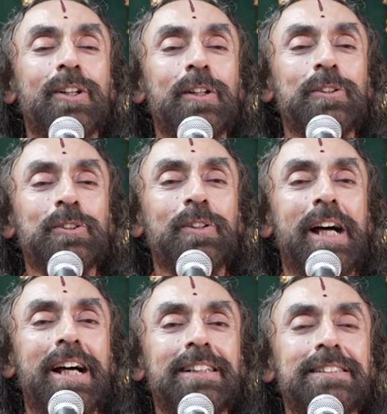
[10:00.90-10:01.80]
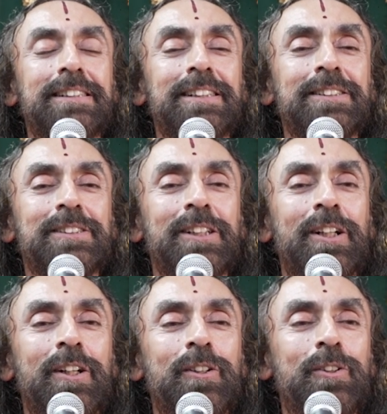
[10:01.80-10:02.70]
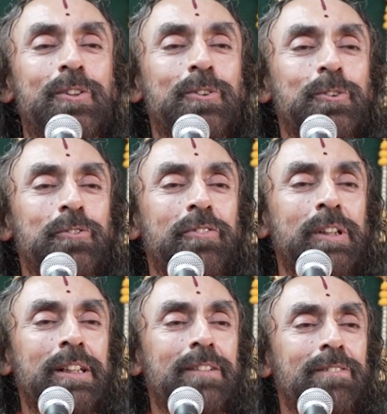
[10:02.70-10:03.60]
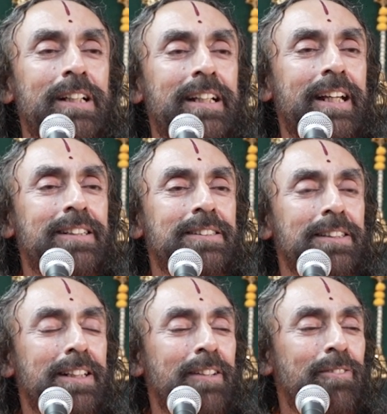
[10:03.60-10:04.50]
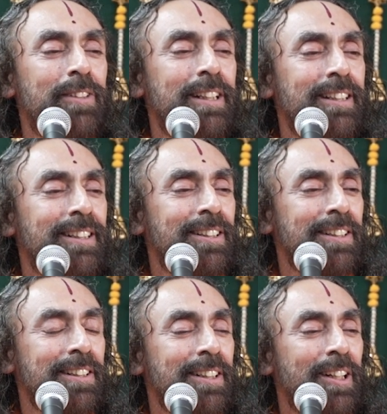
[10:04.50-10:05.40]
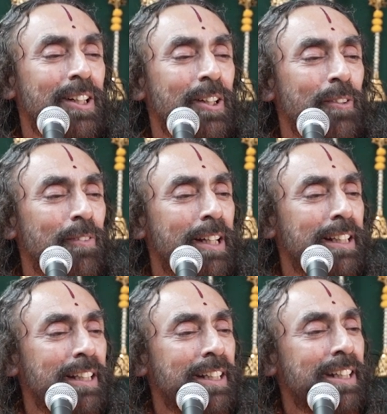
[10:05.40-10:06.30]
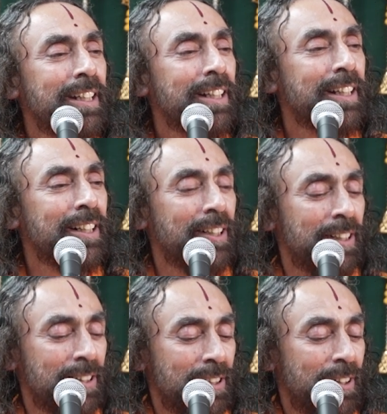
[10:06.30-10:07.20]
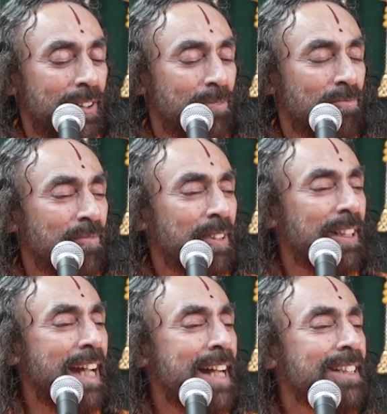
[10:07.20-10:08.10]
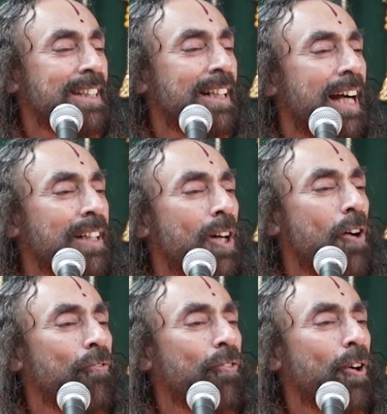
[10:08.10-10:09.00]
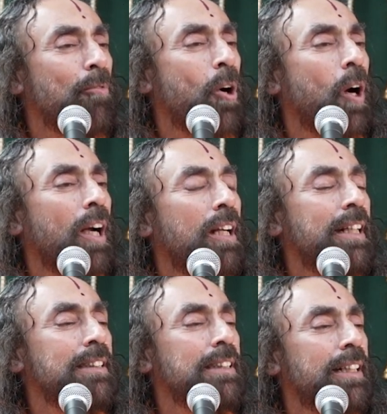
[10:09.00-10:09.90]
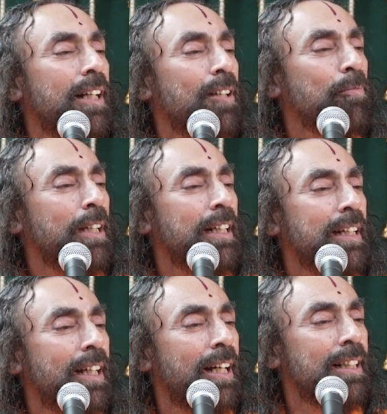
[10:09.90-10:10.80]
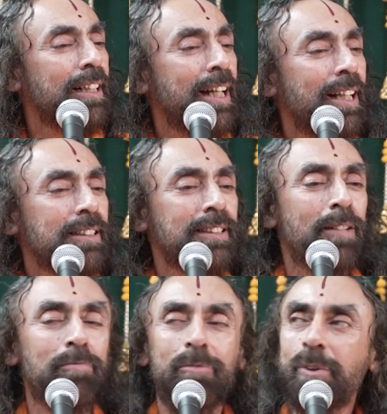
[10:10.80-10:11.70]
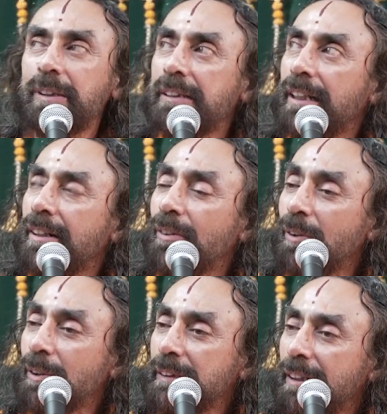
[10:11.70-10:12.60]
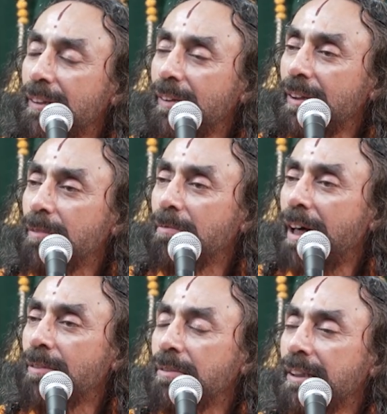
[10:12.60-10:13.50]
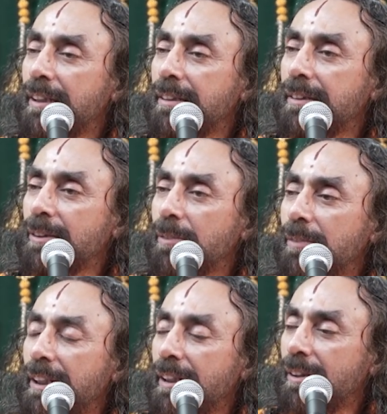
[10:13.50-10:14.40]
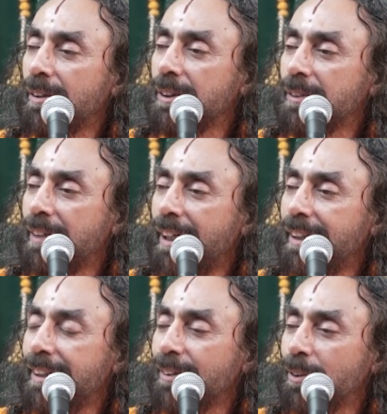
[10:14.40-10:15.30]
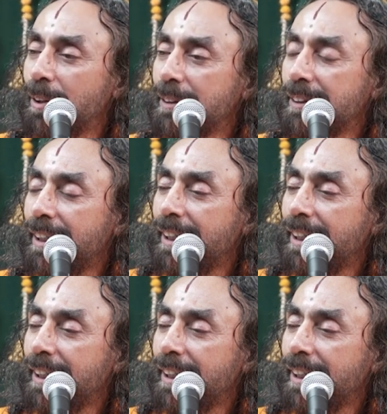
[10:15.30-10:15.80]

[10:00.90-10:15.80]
also has his 2-week vacation every year when he gets cut off from all digital media, takes some books and goes into the mountains. Nobody knows where he goes.